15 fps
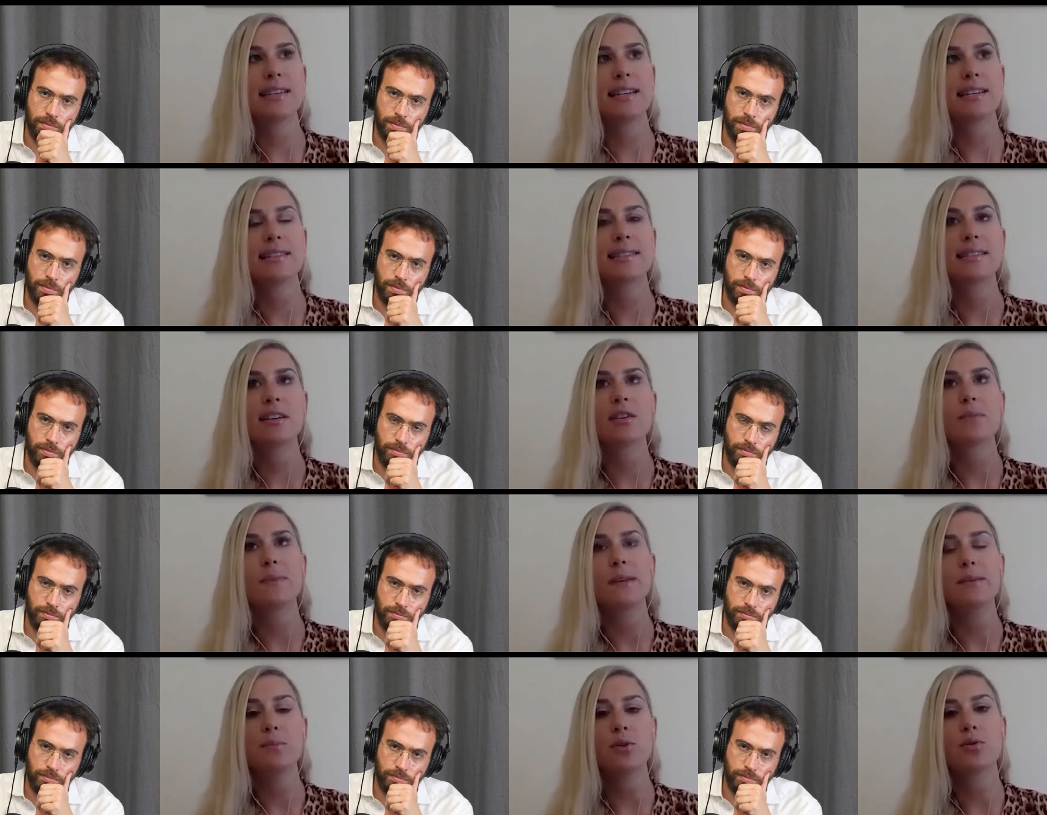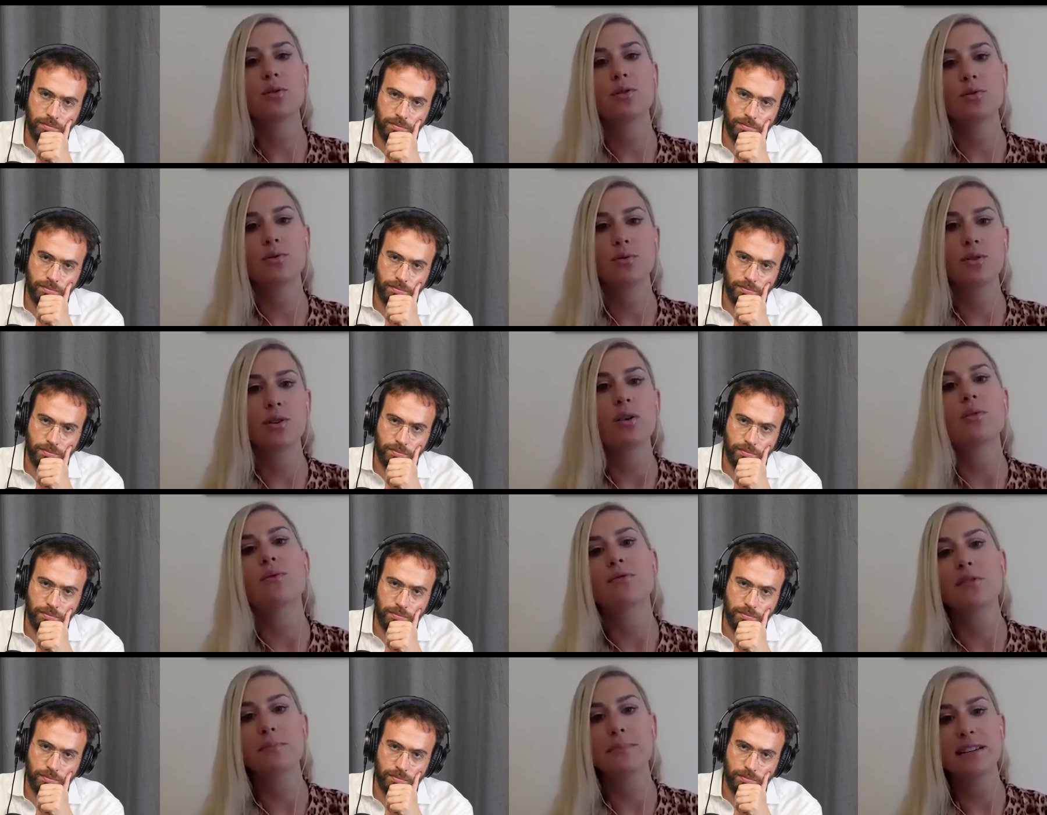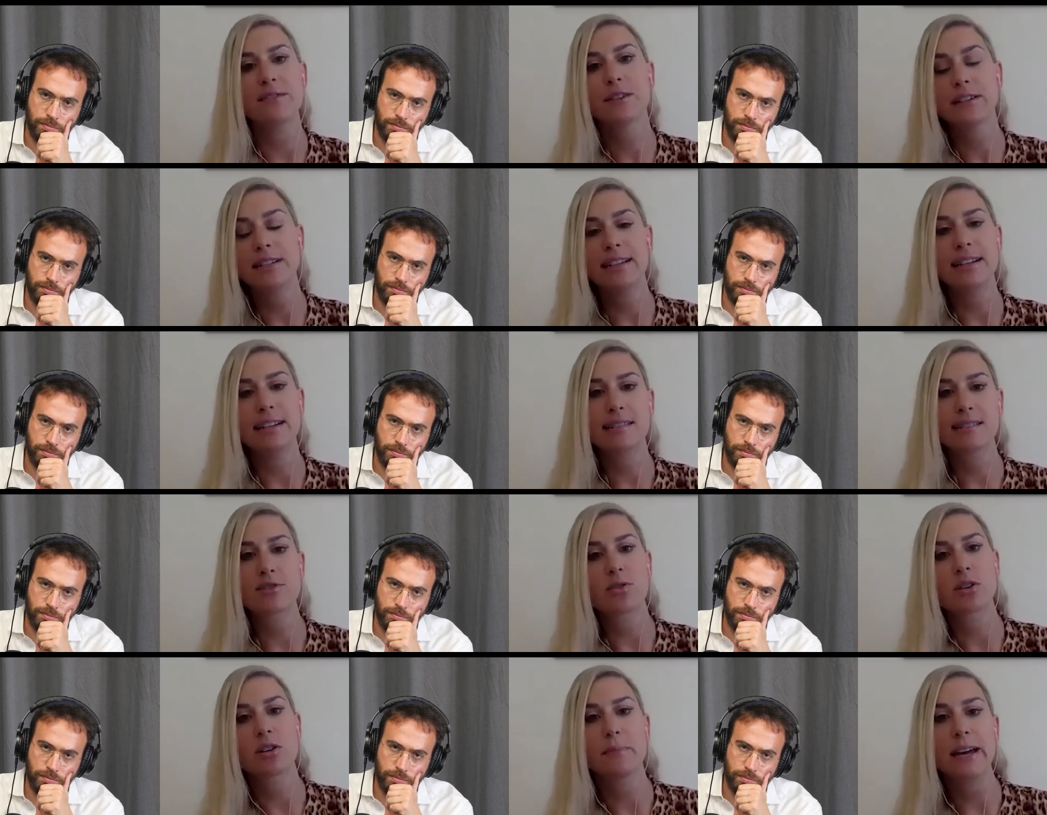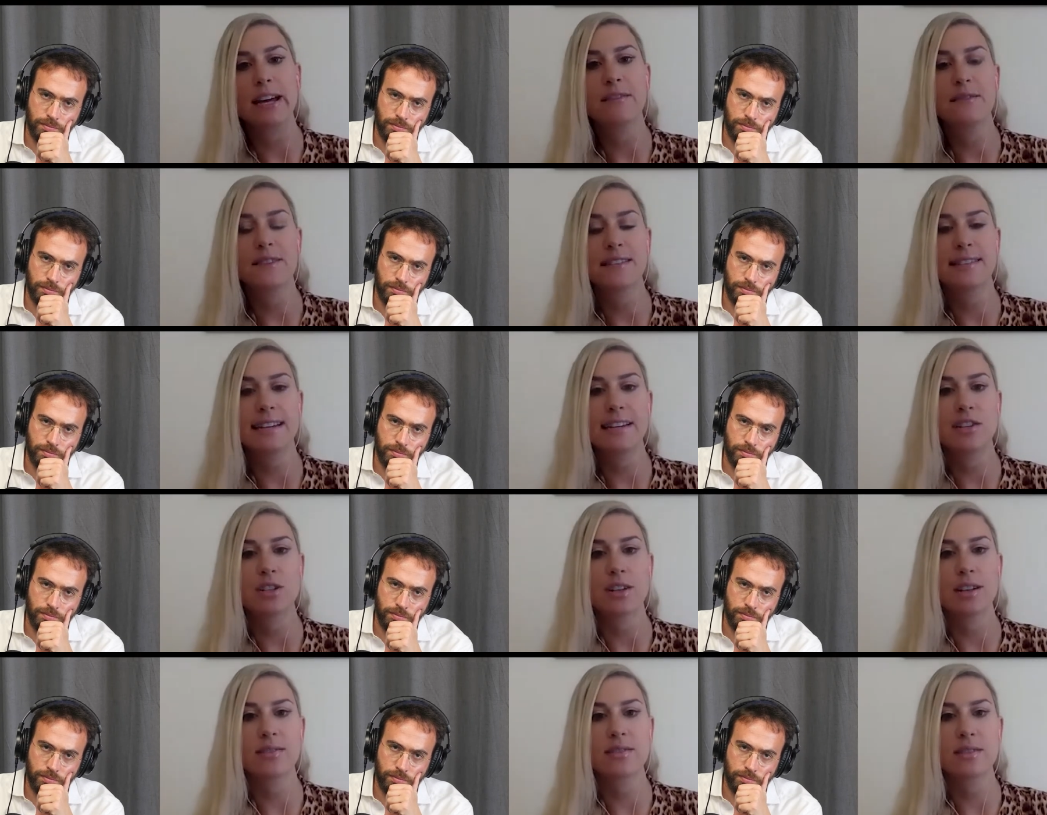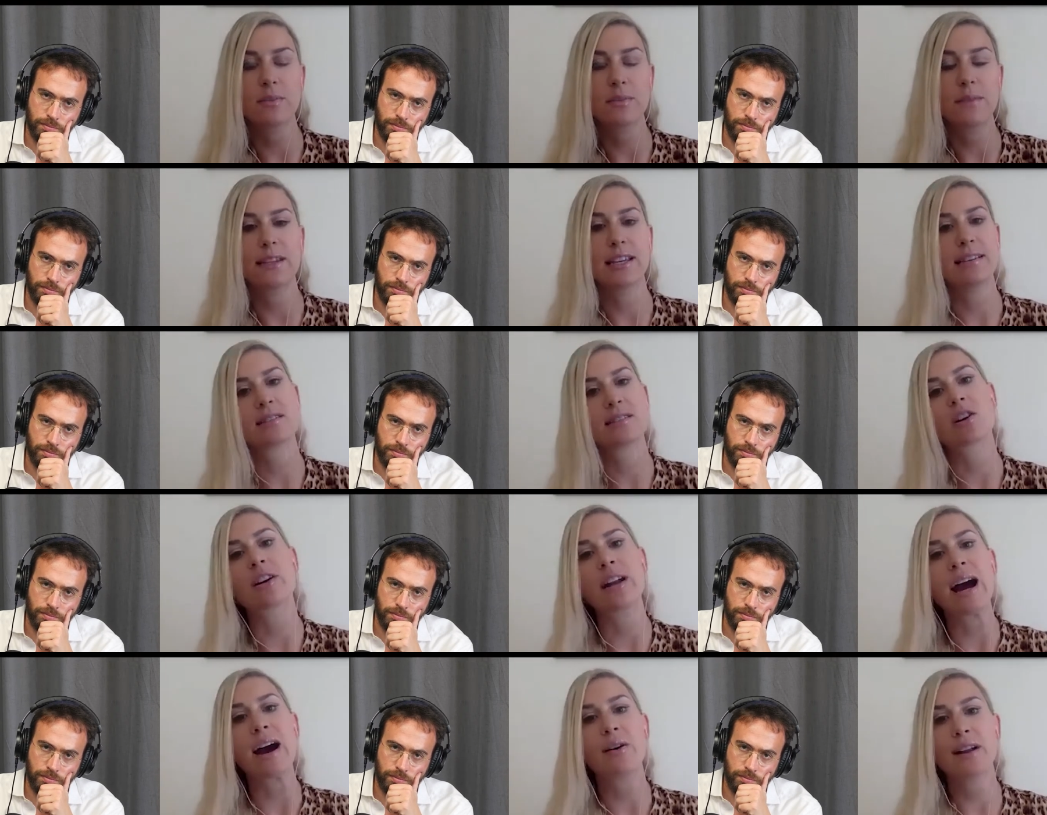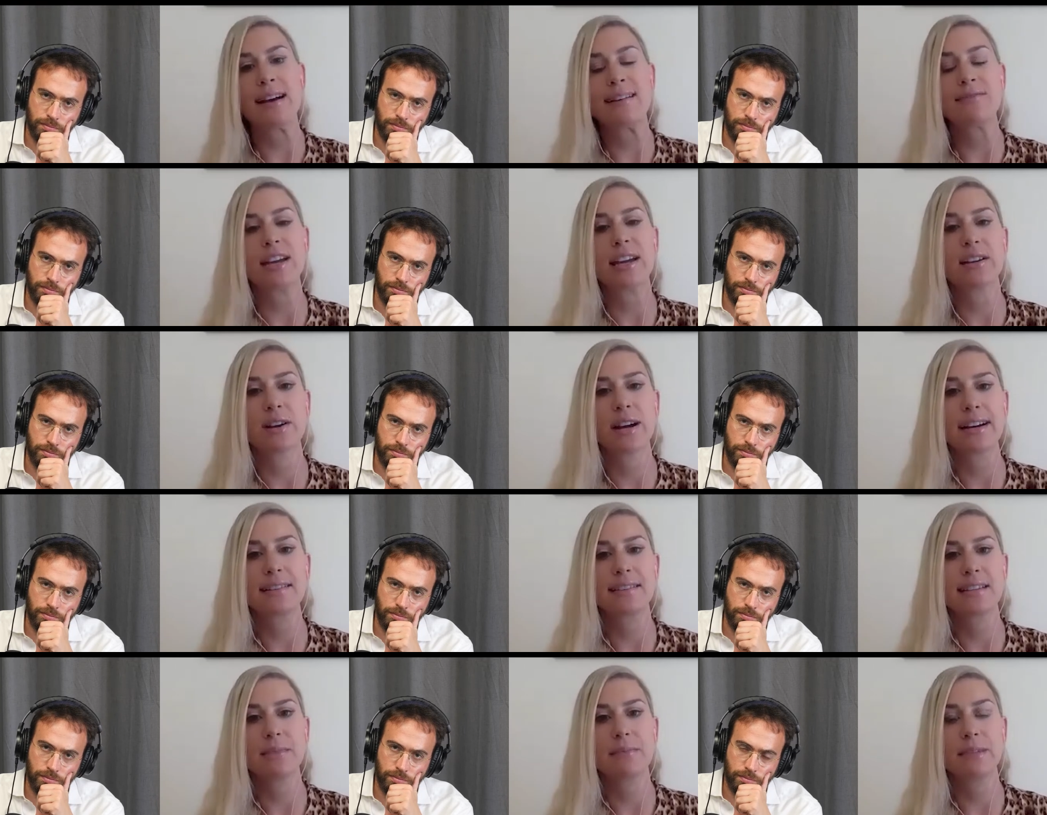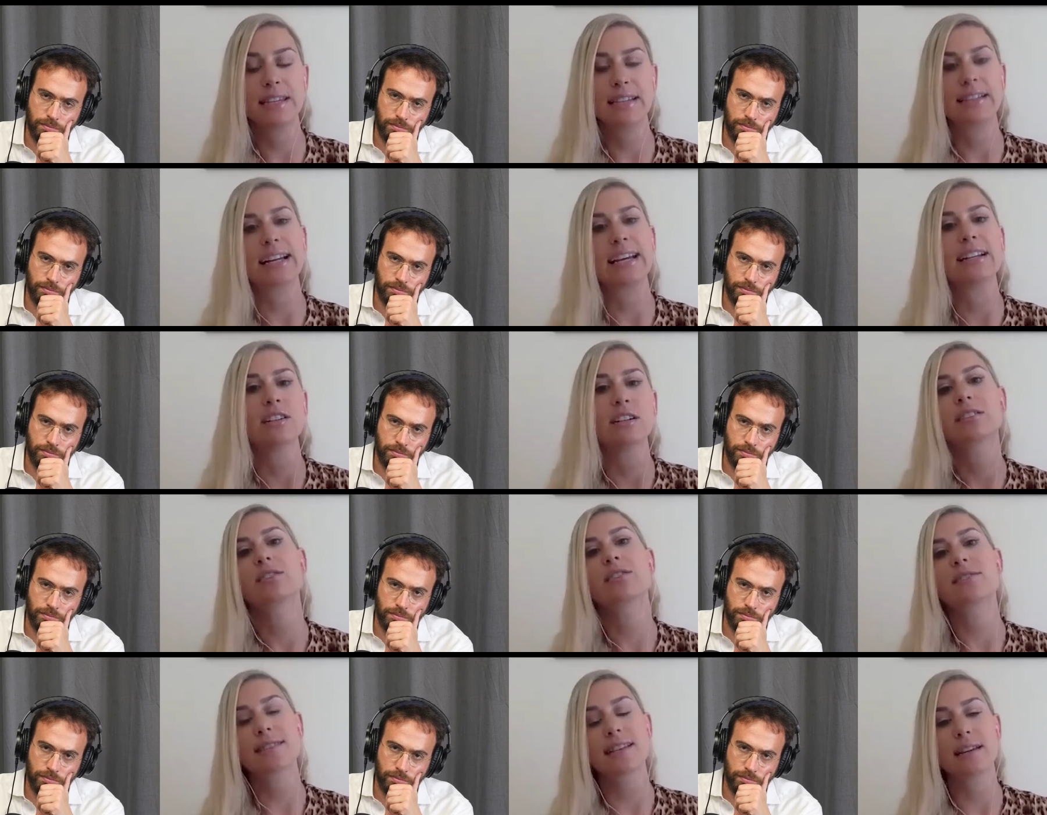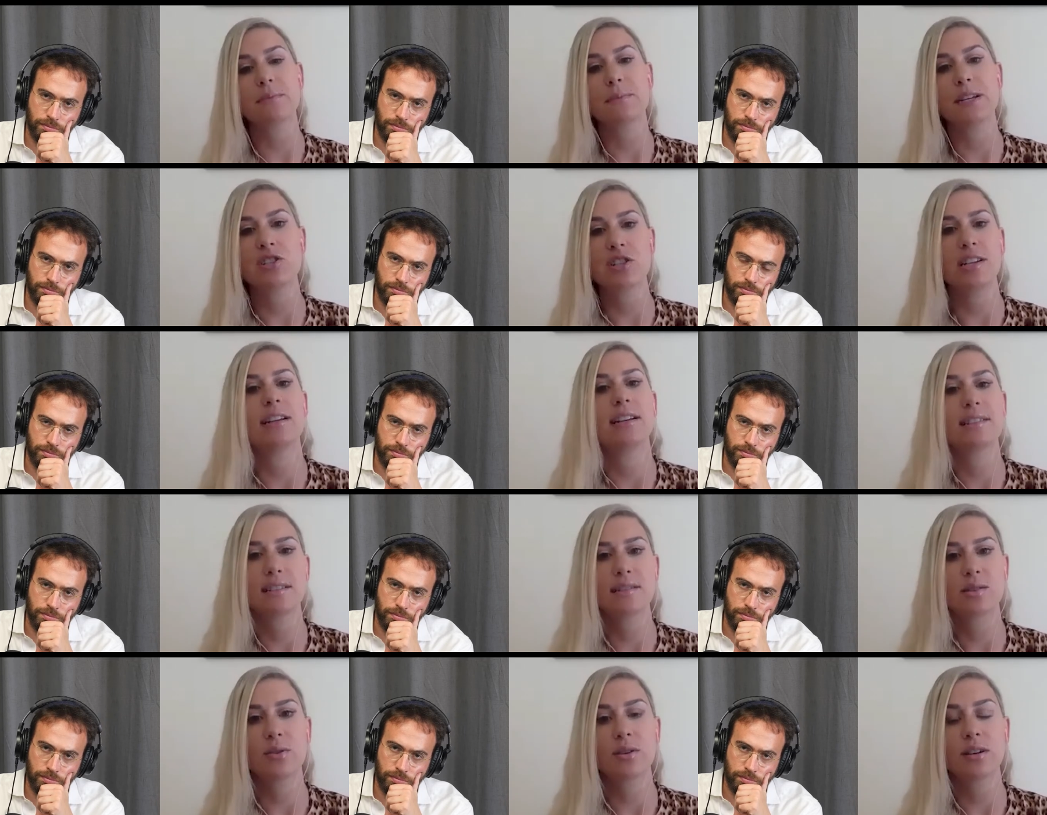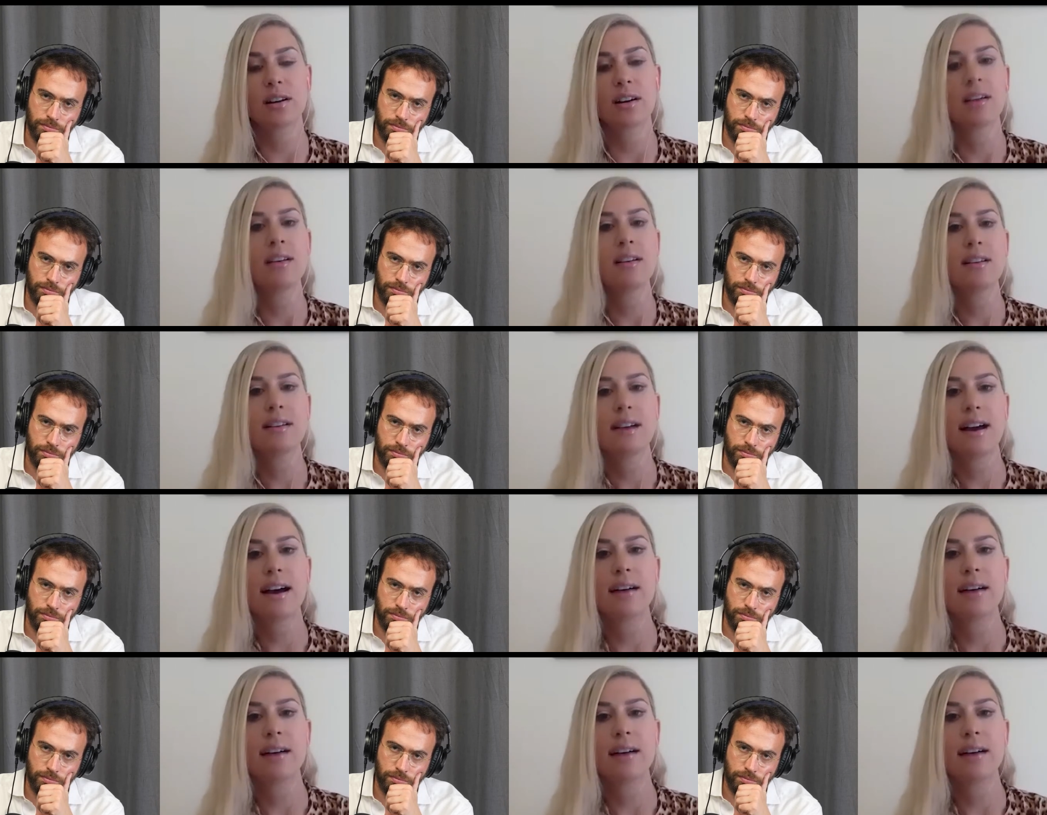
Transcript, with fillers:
Speaker 1: we see is there are people who go from different eating disorder manifestations. So maybe they start out having anorexia, but then later it looks like binge eating disorder.